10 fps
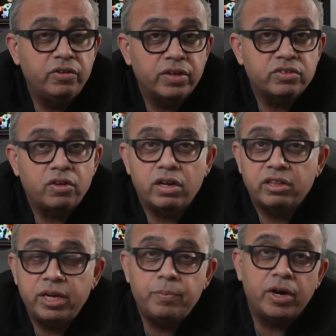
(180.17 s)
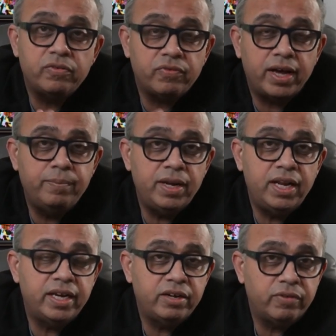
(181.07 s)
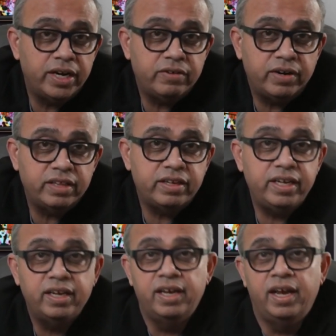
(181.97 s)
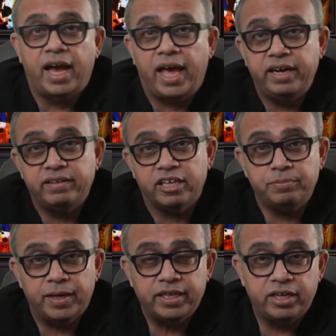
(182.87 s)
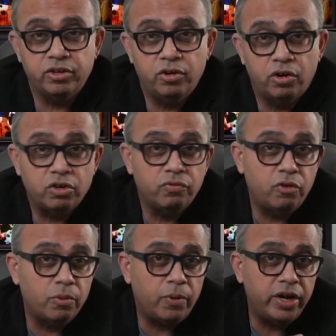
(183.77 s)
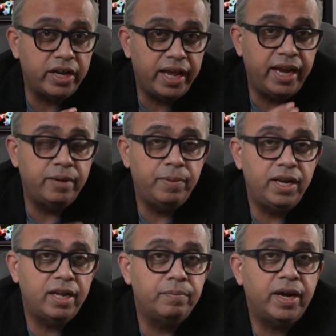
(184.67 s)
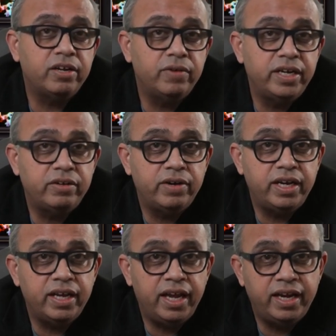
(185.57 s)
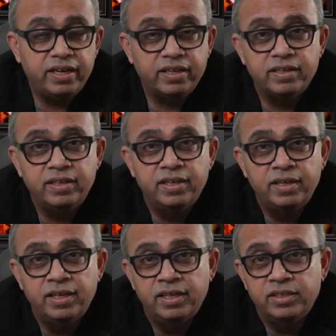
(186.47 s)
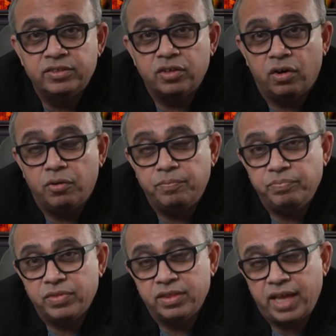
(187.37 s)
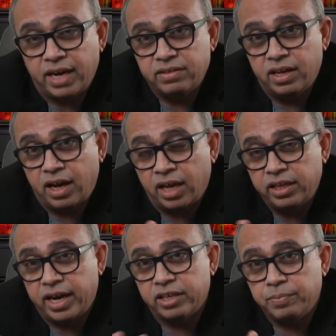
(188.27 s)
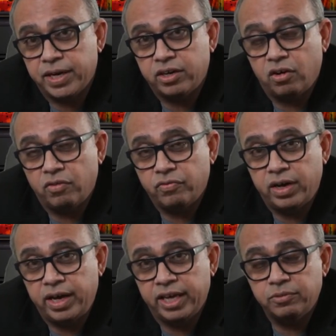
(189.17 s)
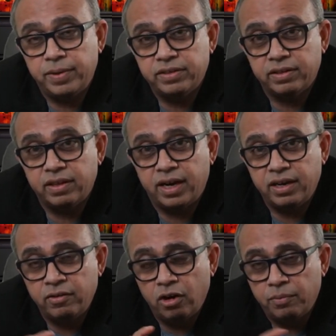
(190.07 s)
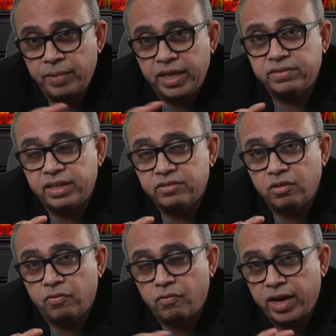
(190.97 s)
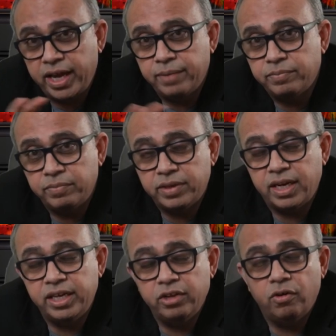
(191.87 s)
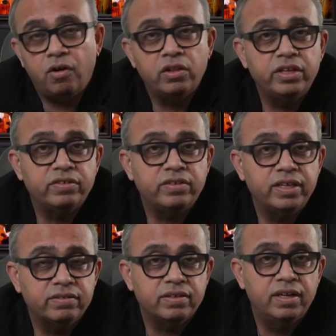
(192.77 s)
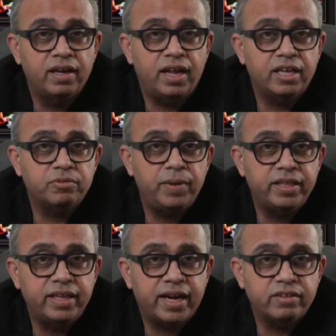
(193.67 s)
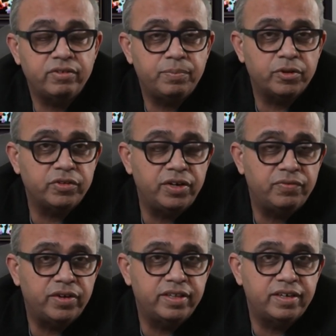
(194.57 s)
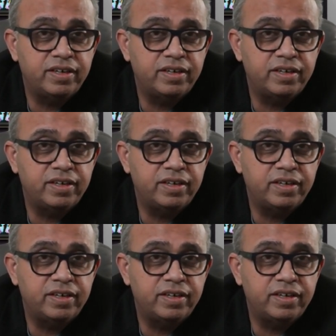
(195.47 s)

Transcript: dollar 3.5 billion in 2023 and it is expected to grow to 4.8 billion by 2028. So that's the other aspect of uh, expenses and you make sense of why I'm telling you all these things I'll explain that as we proceed further.